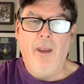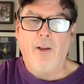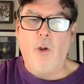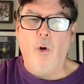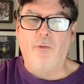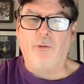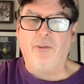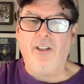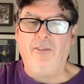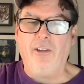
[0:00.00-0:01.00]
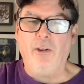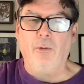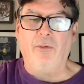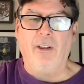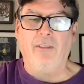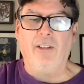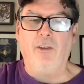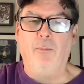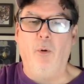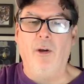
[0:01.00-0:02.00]
Coles for TCU,
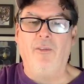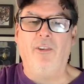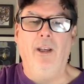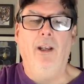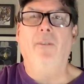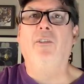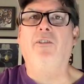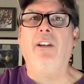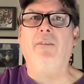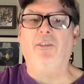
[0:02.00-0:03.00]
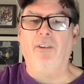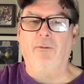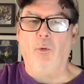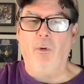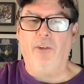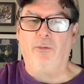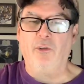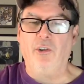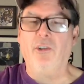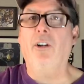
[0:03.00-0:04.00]
72 points. Stevenson for West
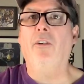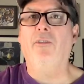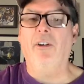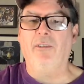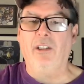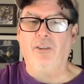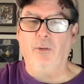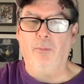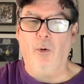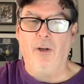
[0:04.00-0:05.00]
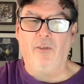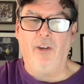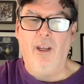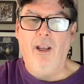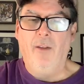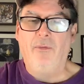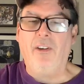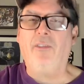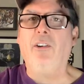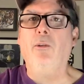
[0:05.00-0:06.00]
Virginia, 72 points.
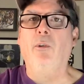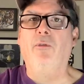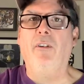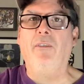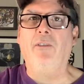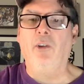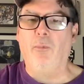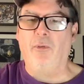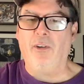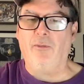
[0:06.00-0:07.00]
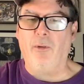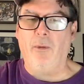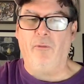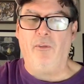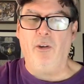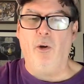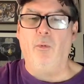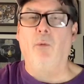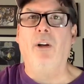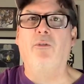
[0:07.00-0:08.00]
TCU was 52% from the field,
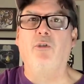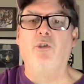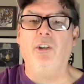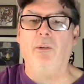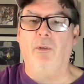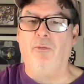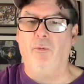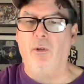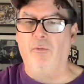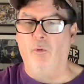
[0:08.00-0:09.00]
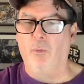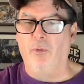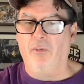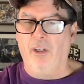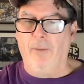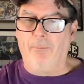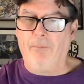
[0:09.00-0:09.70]
where West Virginia was 44%.